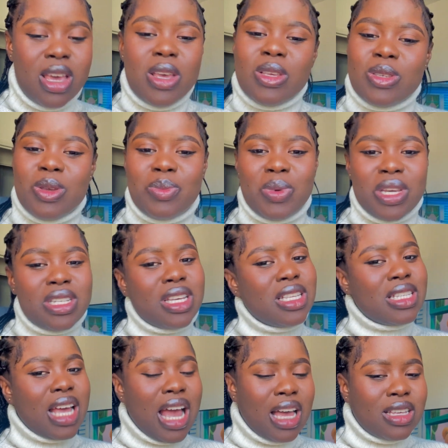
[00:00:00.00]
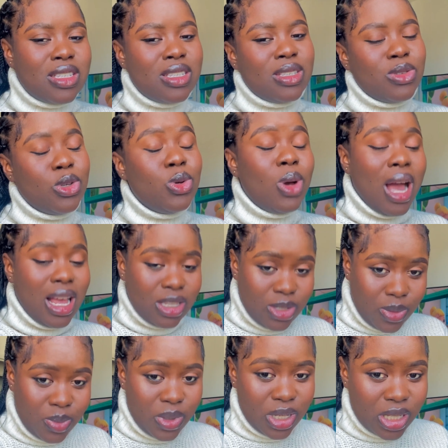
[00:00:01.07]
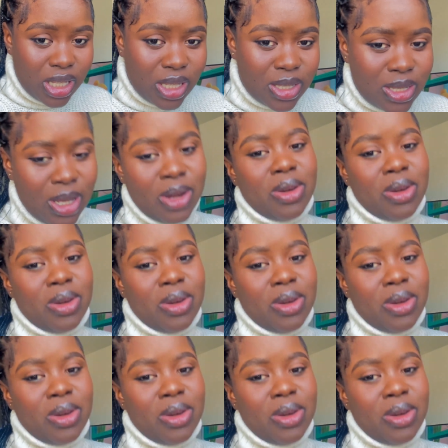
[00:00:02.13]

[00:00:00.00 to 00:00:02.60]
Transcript: So patient asks, you ask your patient,